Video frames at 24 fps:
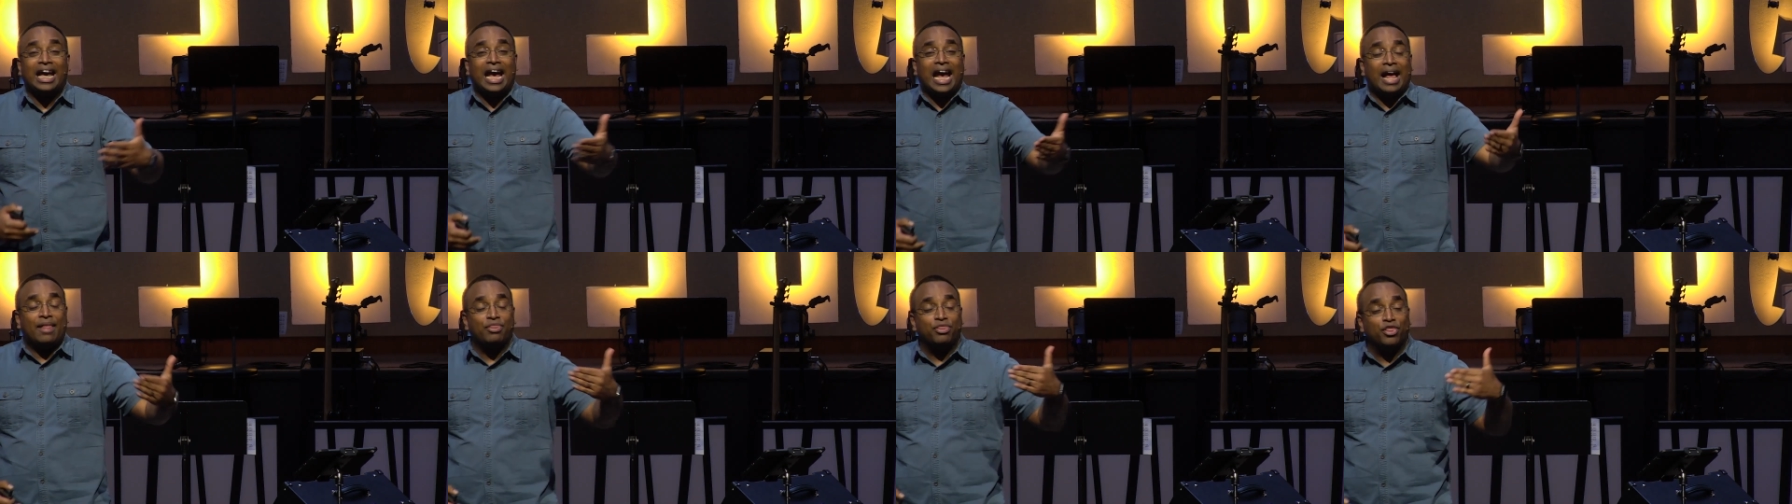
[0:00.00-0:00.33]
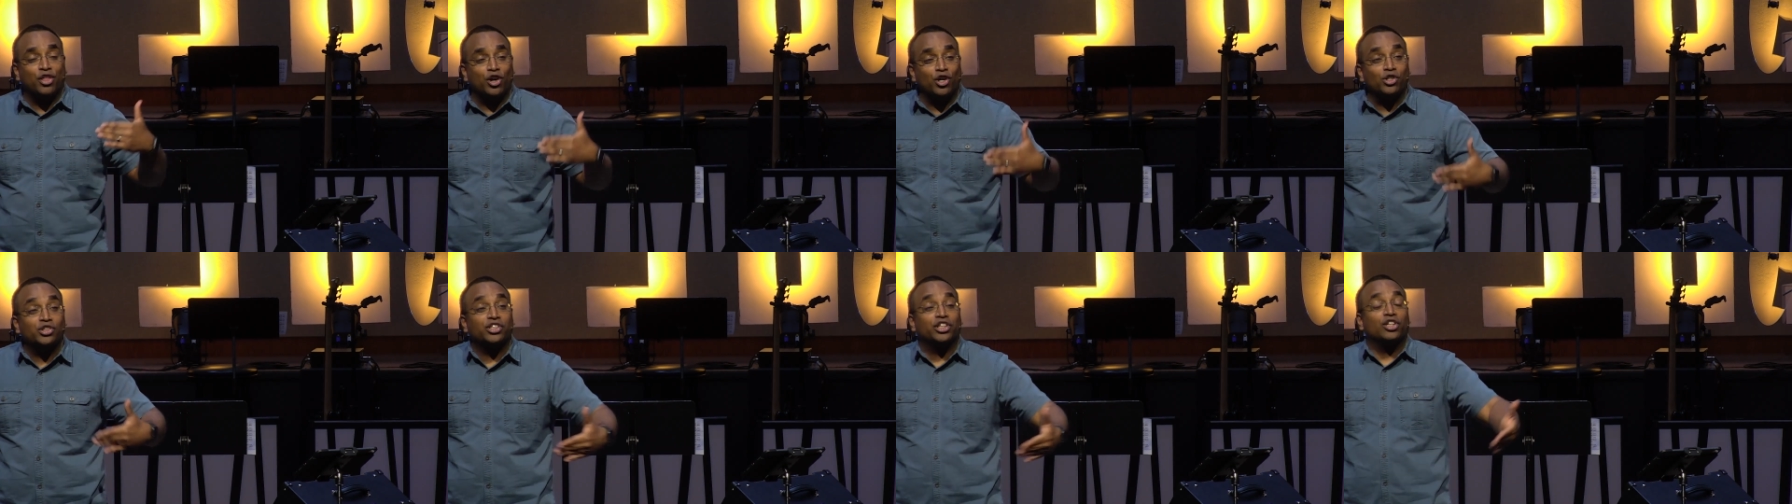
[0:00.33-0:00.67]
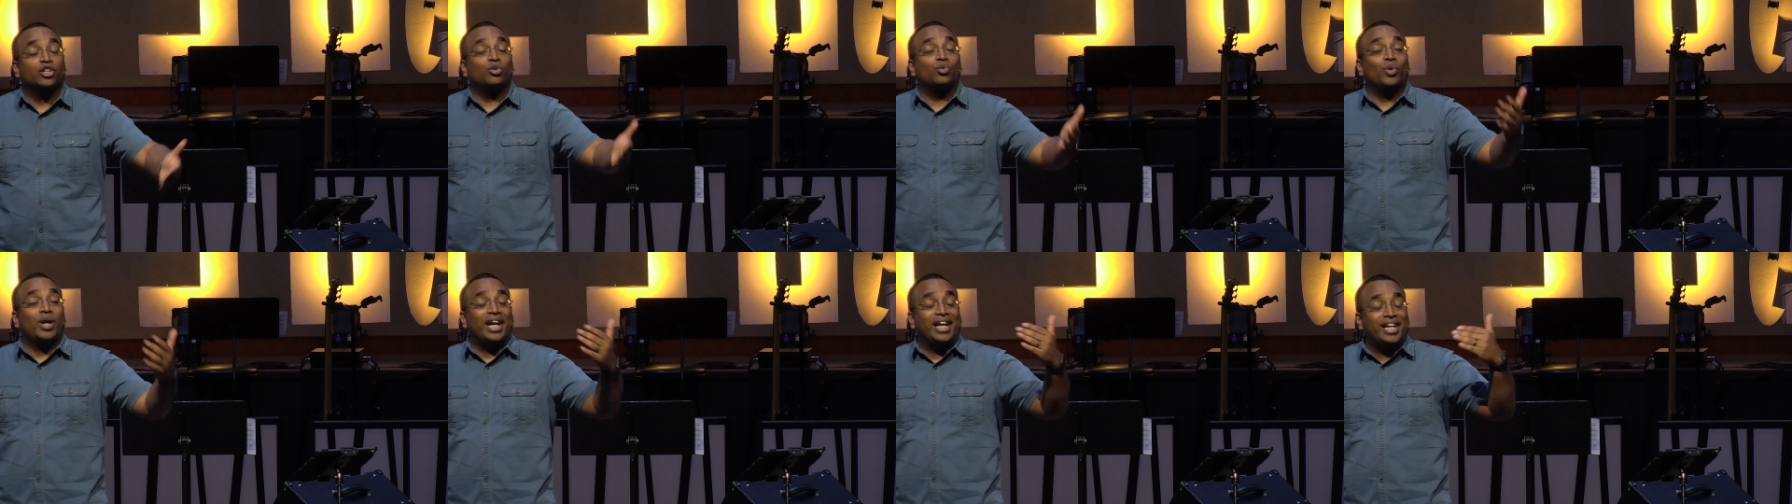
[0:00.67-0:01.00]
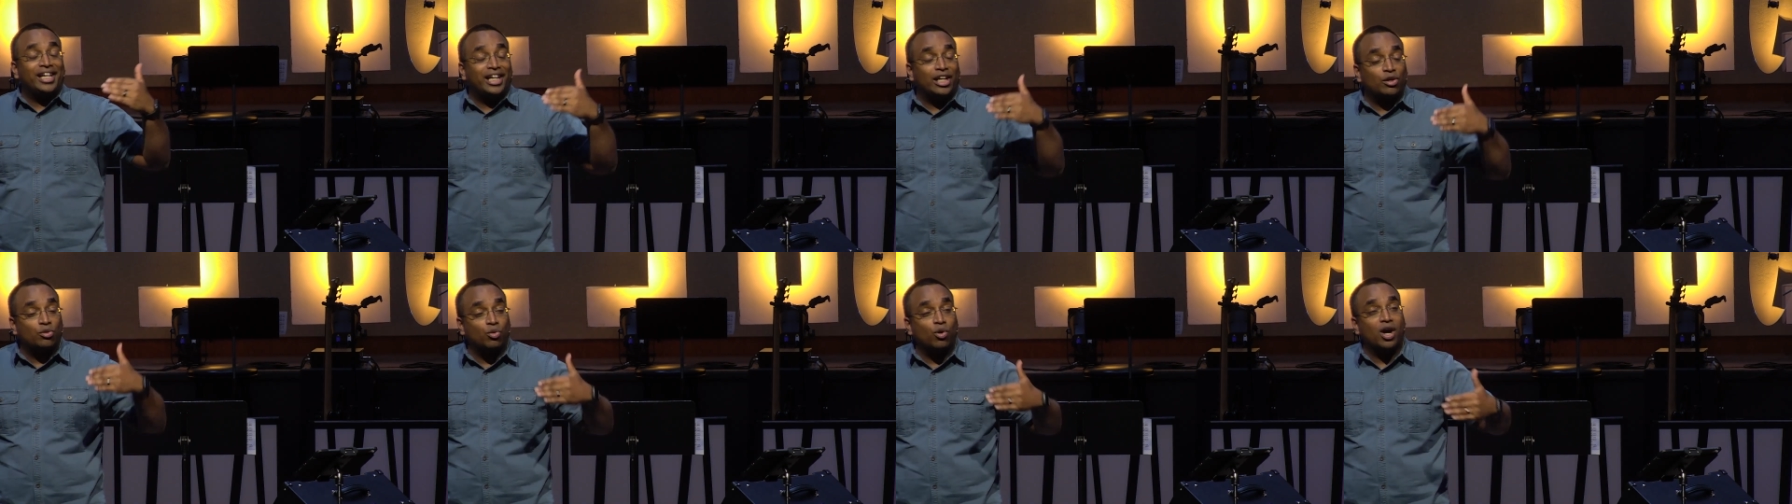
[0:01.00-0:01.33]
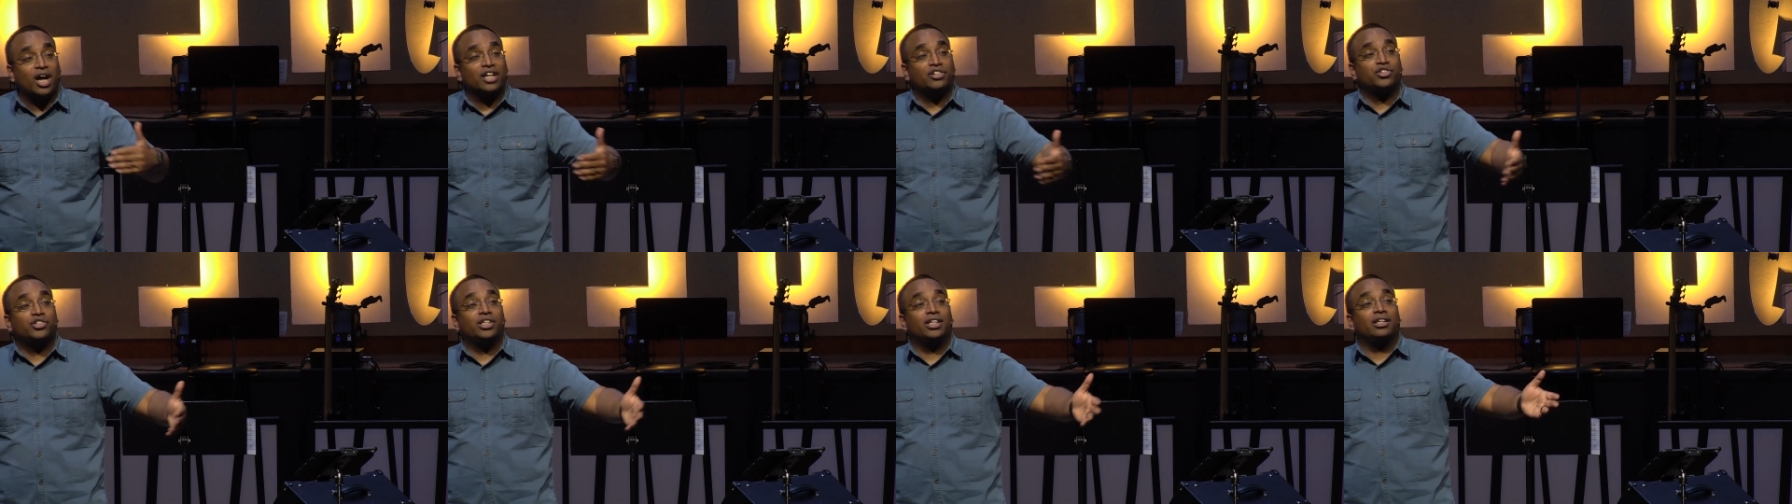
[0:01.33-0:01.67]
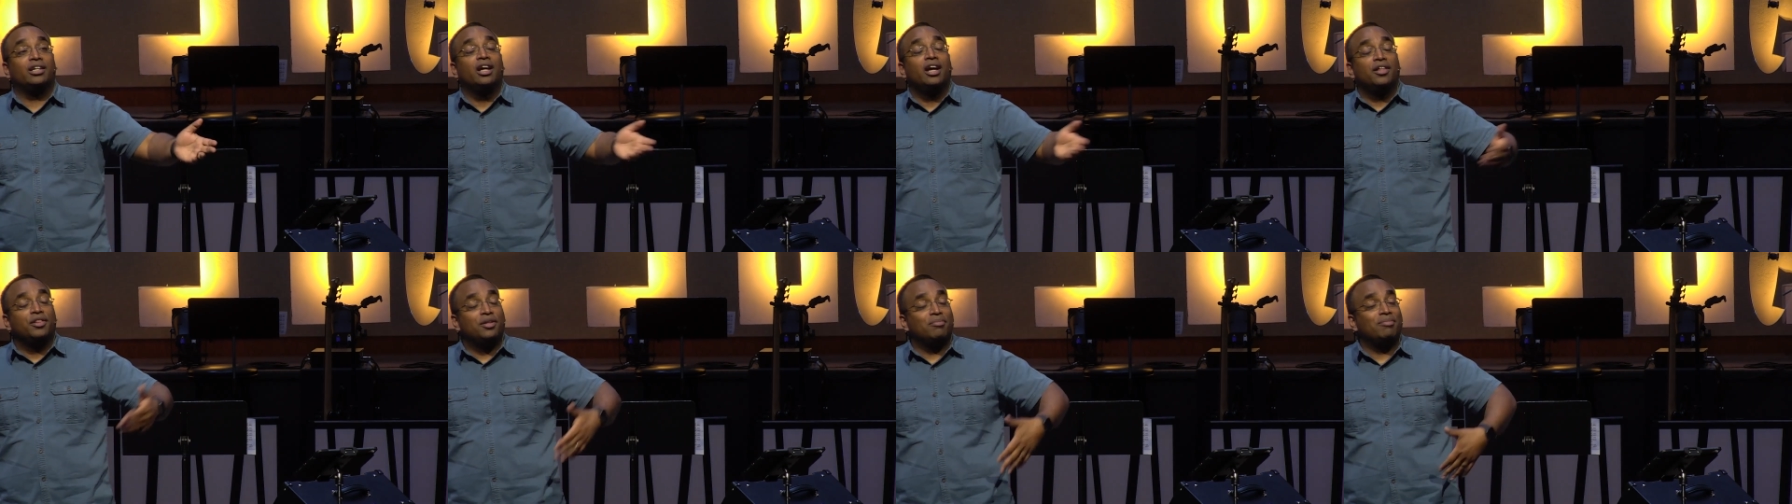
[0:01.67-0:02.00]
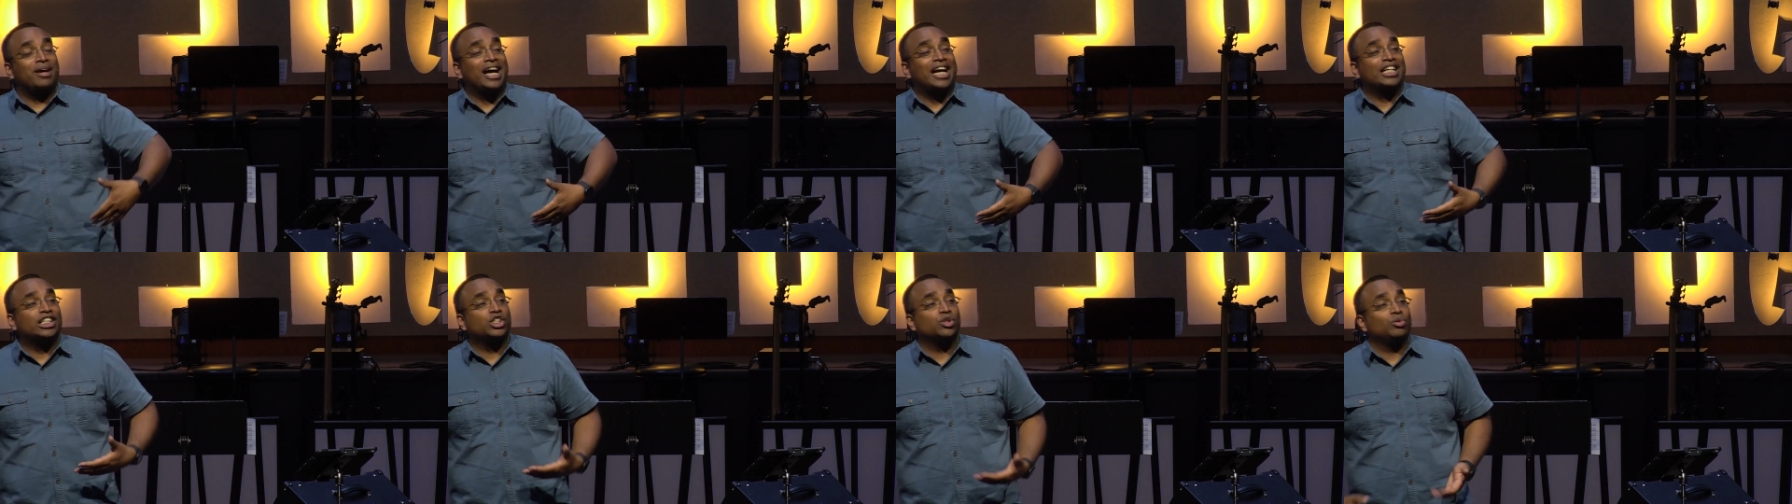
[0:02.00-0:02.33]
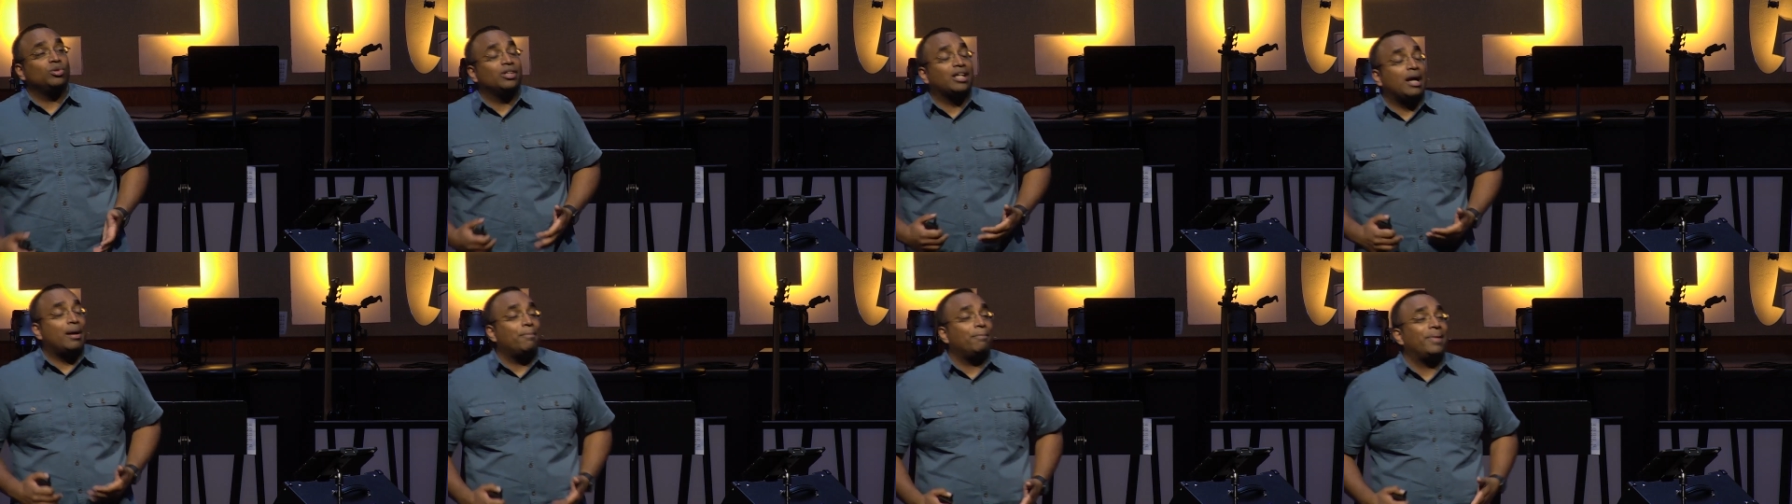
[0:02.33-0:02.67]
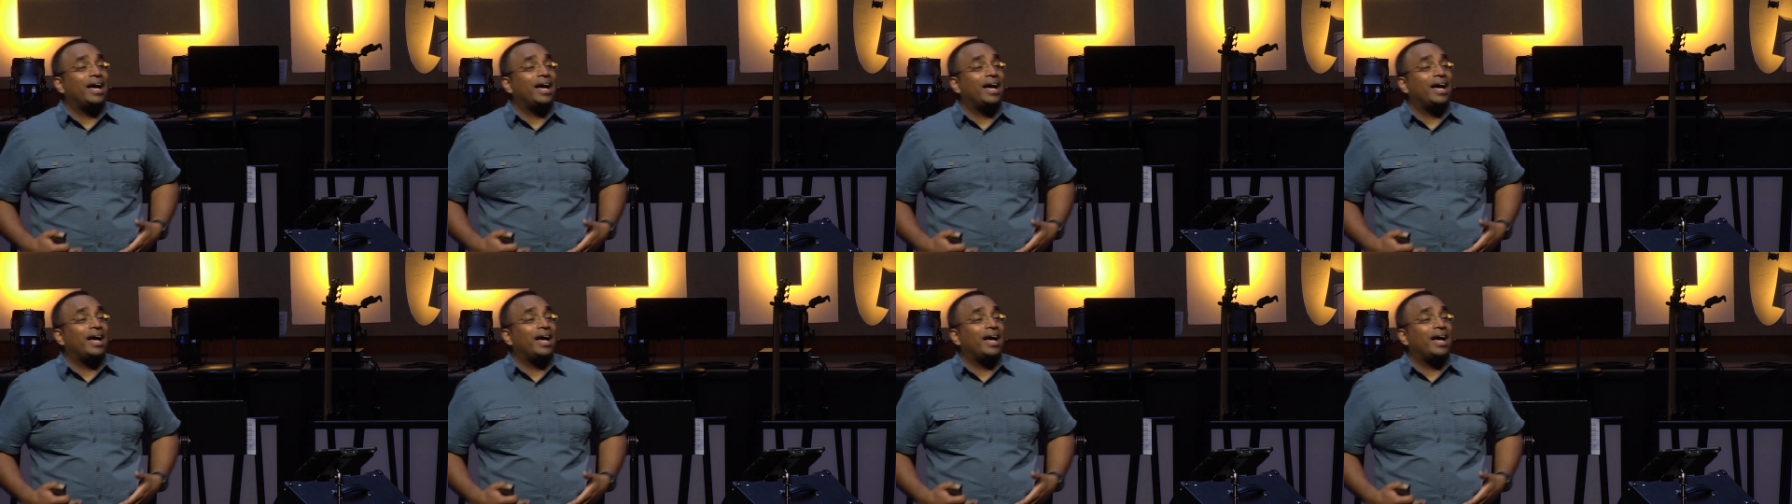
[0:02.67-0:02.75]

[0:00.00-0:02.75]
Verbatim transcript: And those that are waiting and watching, the master will come